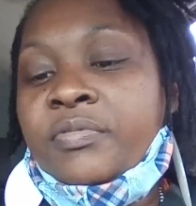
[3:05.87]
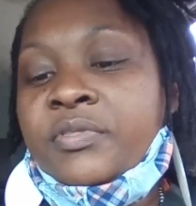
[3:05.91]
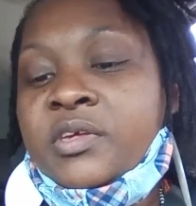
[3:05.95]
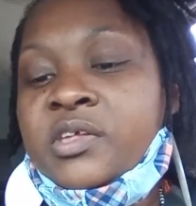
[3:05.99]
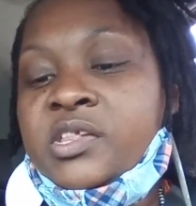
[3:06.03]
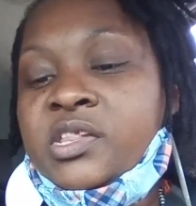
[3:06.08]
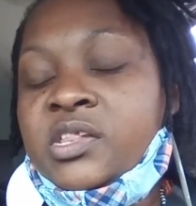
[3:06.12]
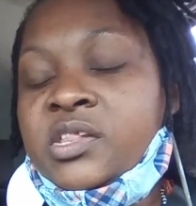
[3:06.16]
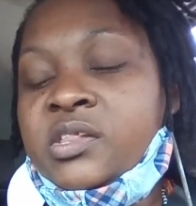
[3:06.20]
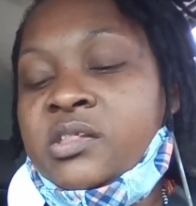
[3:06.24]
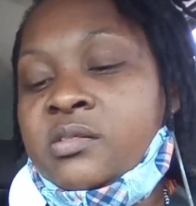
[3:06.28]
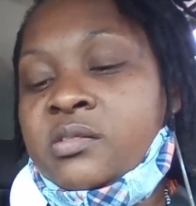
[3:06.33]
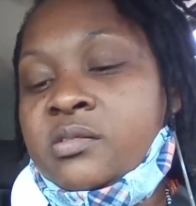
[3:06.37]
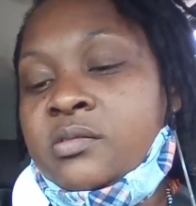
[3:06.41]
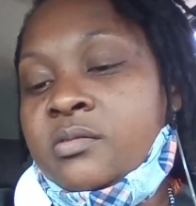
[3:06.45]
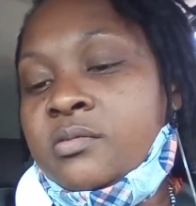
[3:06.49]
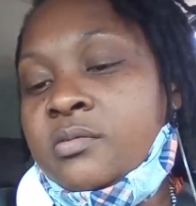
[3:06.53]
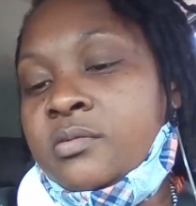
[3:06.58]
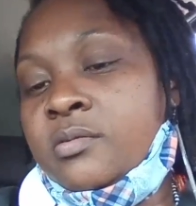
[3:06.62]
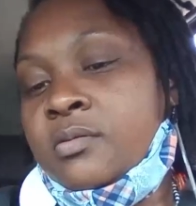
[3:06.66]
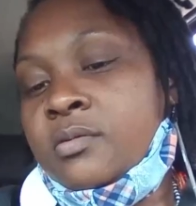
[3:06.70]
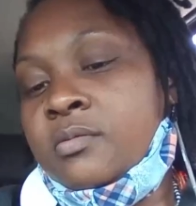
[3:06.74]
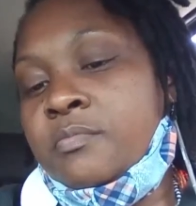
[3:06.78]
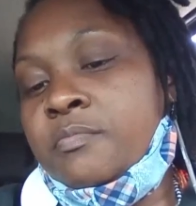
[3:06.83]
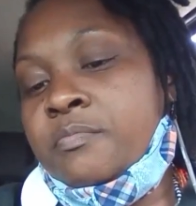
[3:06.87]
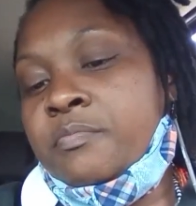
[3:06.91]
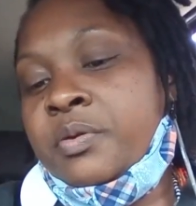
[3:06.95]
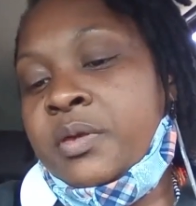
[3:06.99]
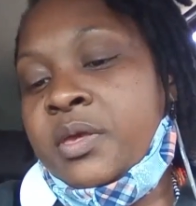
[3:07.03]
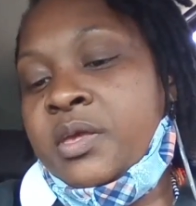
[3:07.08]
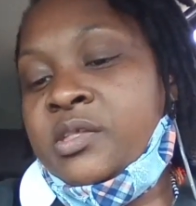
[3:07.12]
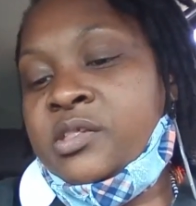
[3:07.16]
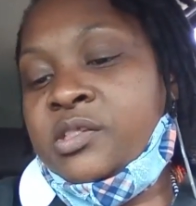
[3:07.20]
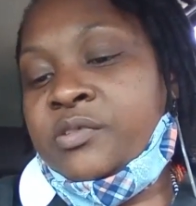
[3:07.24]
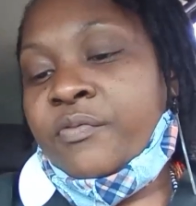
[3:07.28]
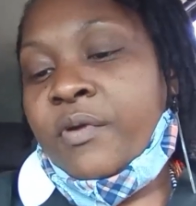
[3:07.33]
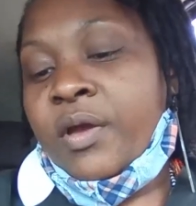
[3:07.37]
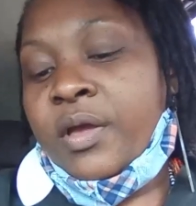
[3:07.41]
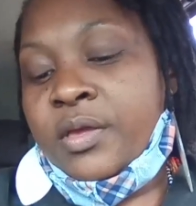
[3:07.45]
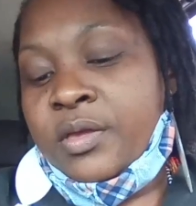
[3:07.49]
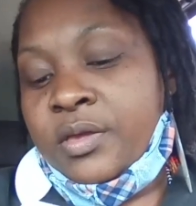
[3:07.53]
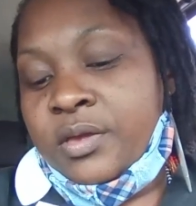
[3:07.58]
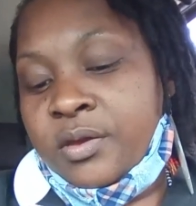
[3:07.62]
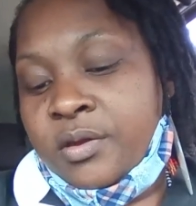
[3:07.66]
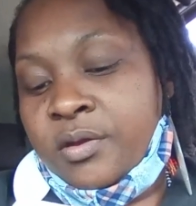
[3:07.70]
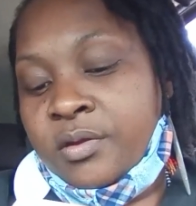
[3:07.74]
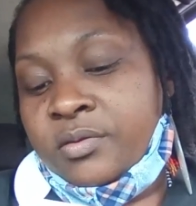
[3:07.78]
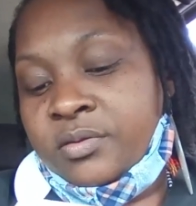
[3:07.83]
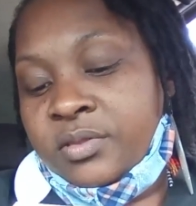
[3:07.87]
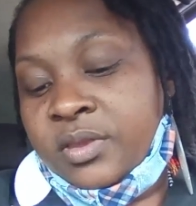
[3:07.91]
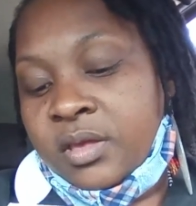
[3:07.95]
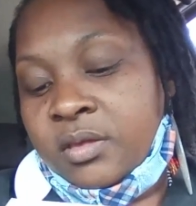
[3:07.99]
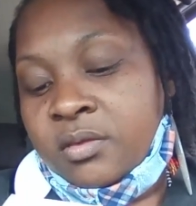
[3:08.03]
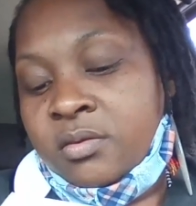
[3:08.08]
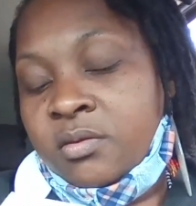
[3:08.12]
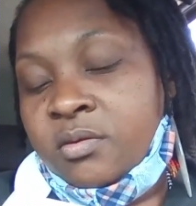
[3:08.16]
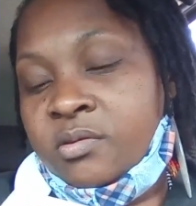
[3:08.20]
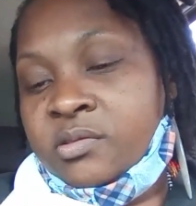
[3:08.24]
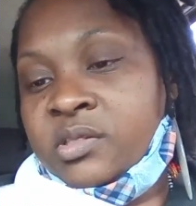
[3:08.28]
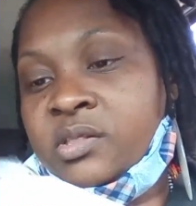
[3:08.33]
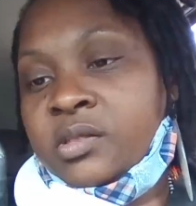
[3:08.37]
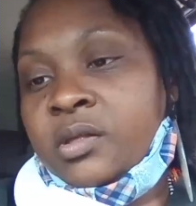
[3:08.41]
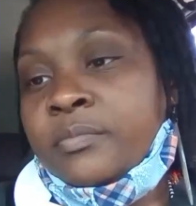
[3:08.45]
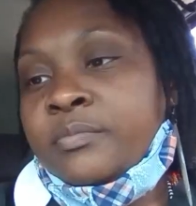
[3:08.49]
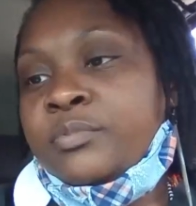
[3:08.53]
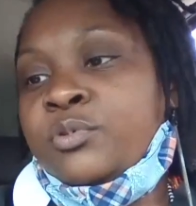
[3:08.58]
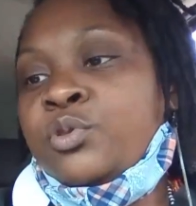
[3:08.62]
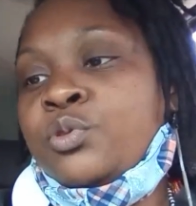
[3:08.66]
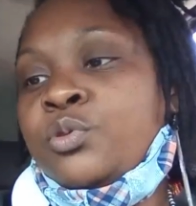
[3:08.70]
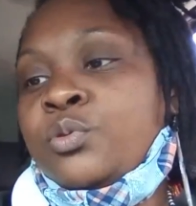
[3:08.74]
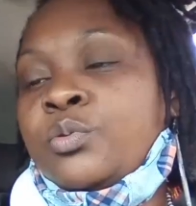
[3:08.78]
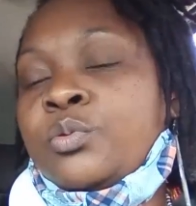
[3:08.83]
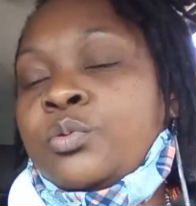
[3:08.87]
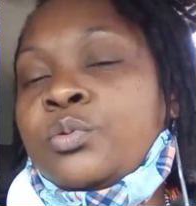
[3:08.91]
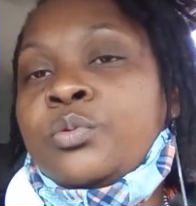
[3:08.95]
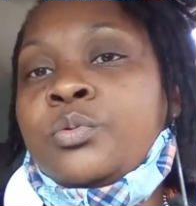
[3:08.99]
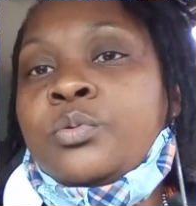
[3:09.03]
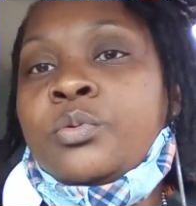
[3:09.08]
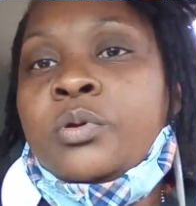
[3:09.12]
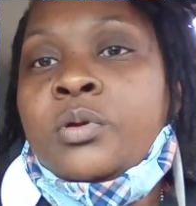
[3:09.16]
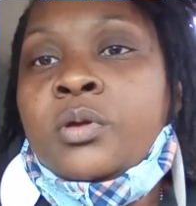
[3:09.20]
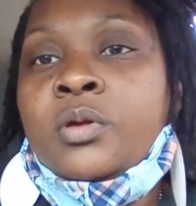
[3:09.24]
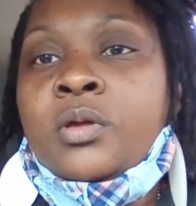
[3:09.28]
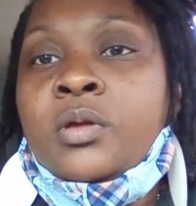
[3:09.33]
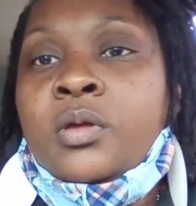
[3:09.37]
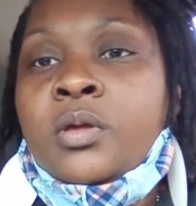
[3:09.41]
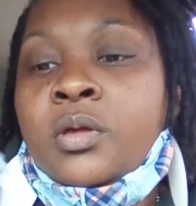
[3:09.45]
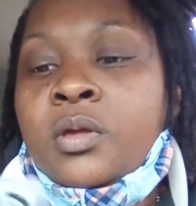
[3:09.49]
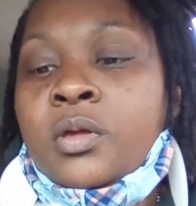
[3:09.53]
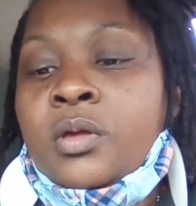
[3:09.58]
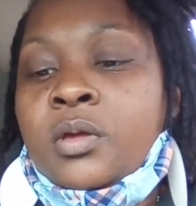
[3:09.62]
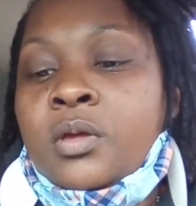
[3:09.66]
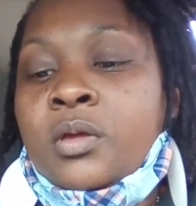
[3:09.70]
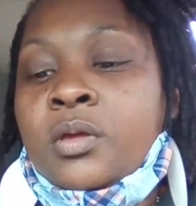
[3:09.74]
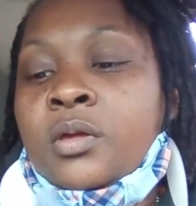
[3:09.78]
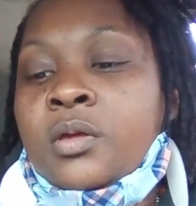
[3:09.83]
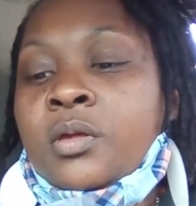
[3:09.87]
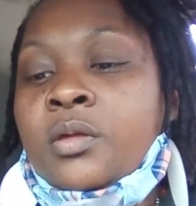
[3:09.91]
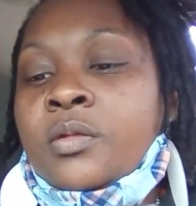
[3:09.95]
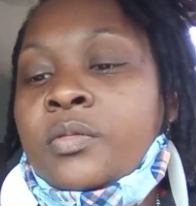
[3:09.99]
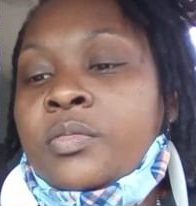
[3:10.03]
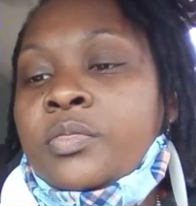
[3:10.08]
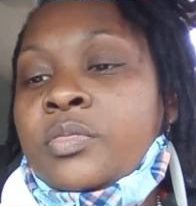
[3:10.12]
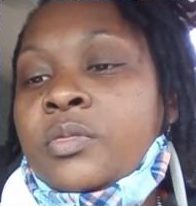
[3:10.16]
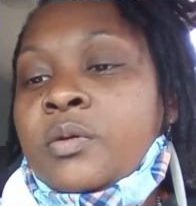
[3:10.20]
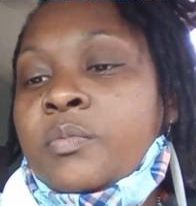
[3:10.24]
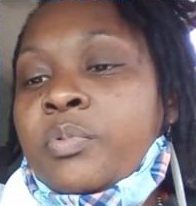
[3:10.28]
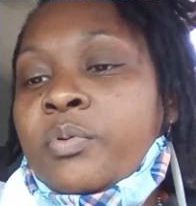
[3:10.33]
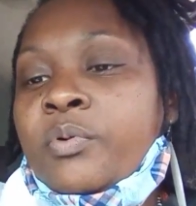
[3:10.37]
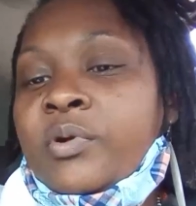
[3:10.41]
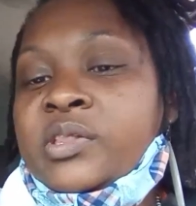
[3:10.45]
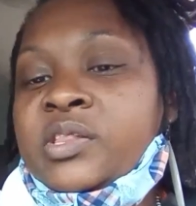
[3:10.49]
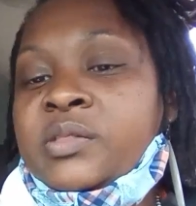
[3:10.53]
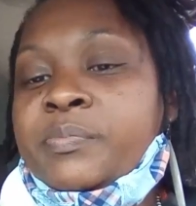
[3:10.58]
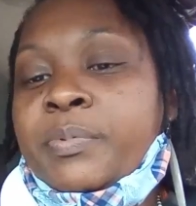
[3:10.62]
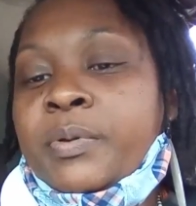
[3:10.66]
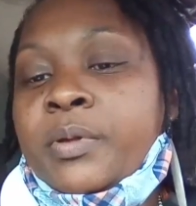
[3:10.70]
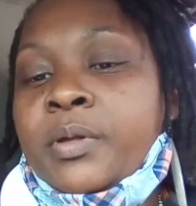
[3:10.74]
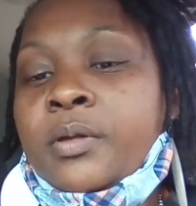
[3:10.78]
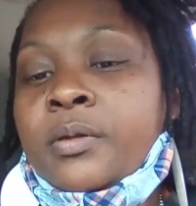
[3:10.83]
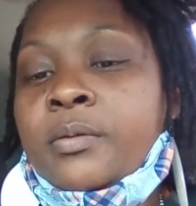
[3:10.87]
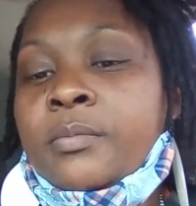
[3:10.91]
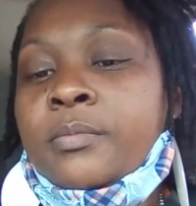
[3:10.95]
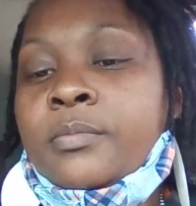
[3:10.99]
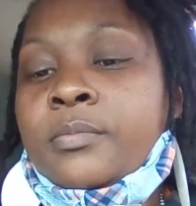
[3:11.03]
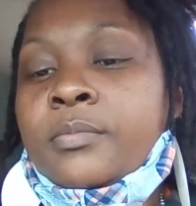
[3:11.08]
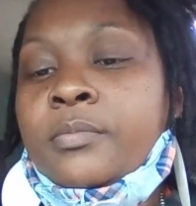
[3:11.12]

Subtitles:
this piece right here that hooks up to the breast pump.